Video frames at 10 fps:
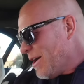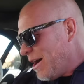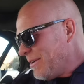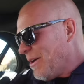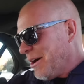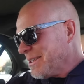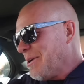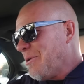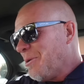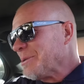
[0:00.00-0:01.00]
Yacht Rock
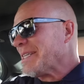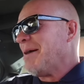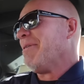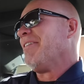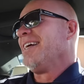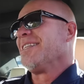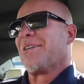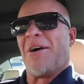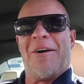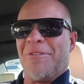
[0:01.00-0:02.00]
the whole time I've had this
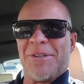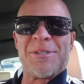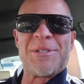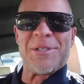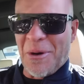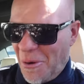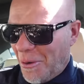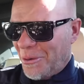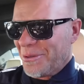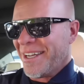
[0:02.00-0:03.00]
car. I feel so
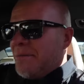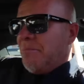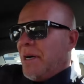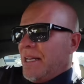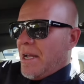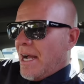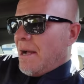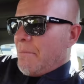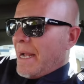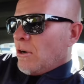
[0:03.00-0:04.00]
old. But
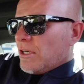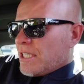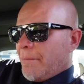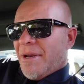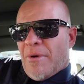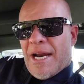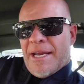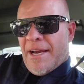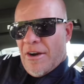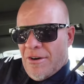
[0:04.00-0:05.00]
uh, my car's going to be ready
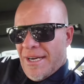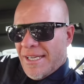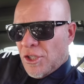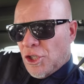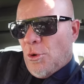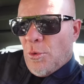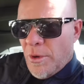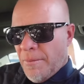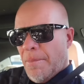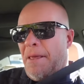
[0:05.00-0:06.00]
here soon.
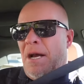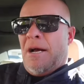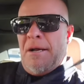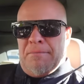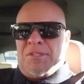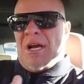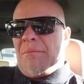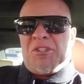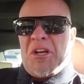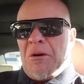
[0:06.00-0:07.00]
Um, so I'm
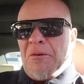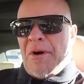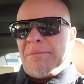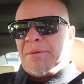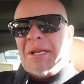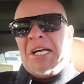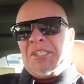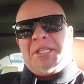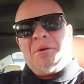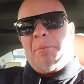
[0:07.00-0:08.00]
just going to go grab some
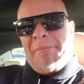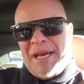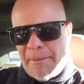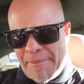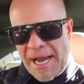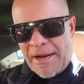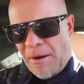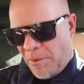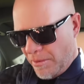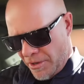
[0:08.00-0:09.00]
lunch, and then we'll pick it back
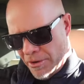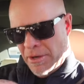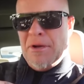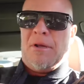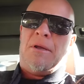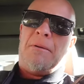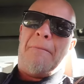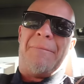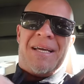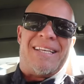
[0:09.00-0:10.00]
up when we're going to
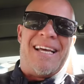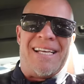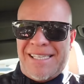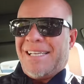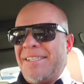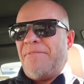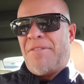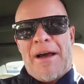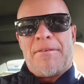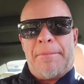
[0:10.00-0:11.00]
pick the S
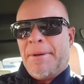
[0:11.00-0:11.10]
sixty-five up